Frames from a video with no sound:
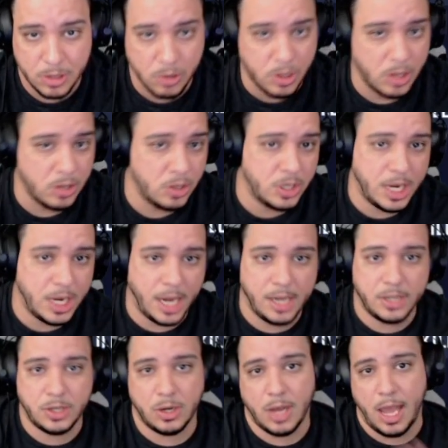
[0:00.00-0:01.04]
You can
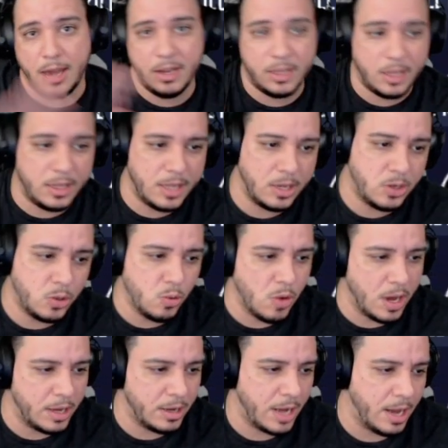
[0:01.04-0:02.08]
change anything that you
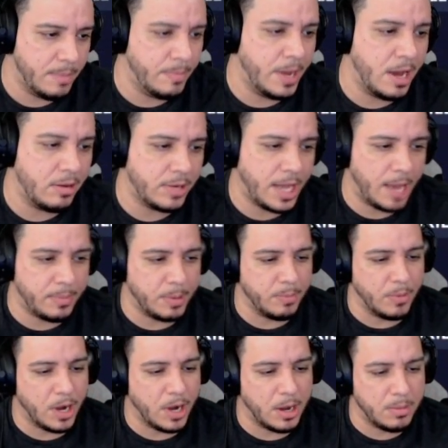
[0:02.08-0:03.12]
want about Captain
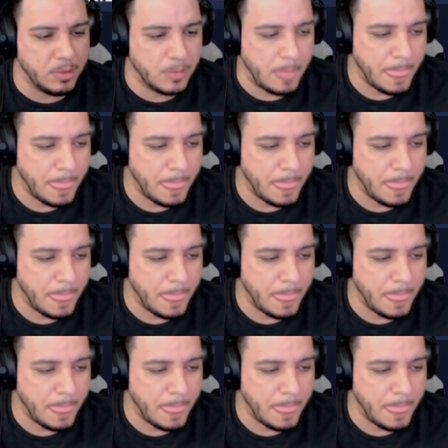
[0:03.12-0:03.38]
Marvel,